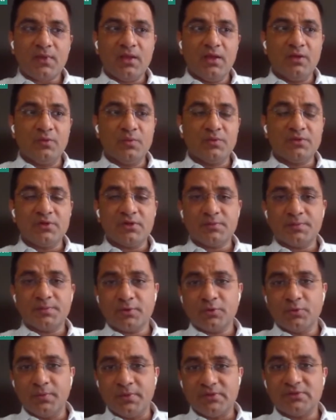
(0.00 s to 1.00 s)
And with
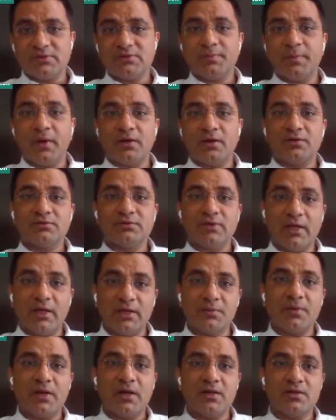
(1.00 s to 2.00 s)
respect to business partners,
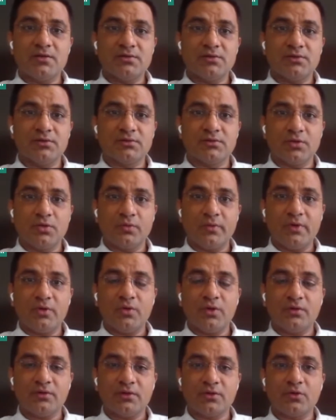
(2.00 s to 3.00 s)
hiring managers, when
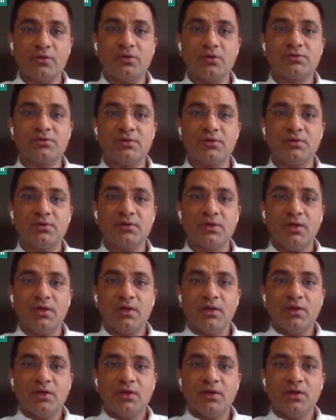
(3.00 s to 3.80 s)
you have that constant